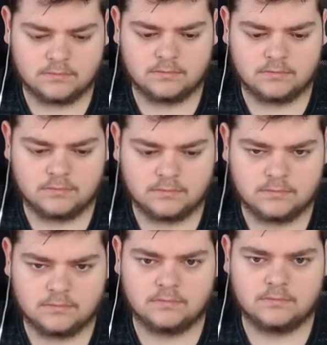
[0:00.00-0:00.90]

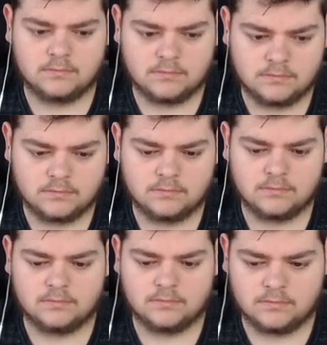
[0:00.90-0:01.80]

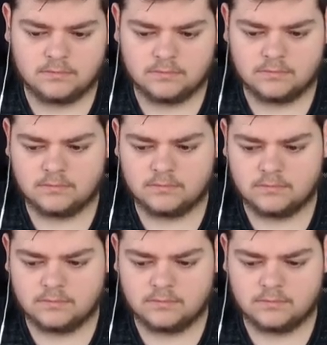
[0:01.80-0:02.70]

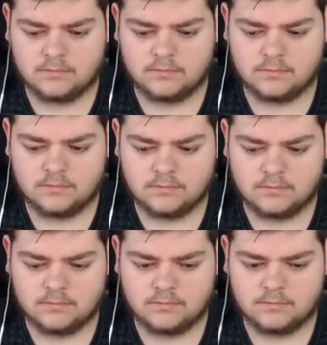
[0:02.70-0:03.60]

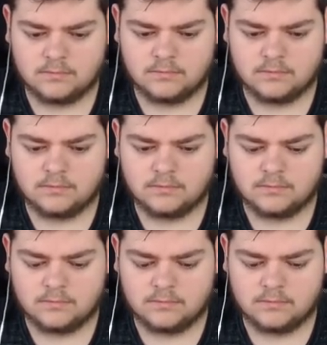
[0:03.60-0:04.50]

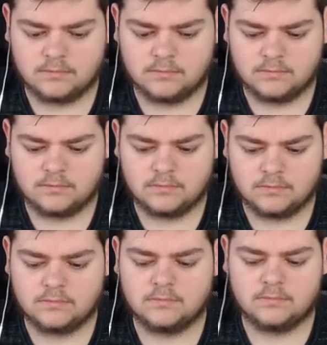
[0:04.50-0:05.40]

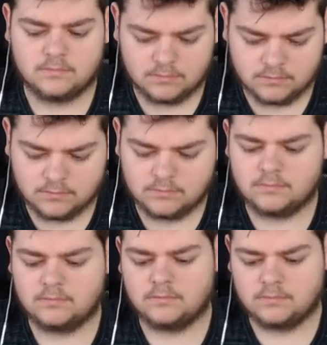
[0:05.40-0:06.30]

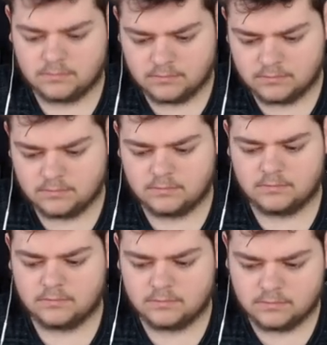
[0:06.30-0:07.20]

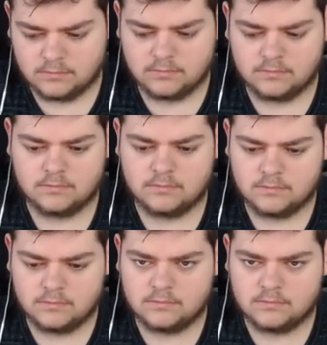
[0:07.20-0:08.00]
No words are spoken by the person on screen.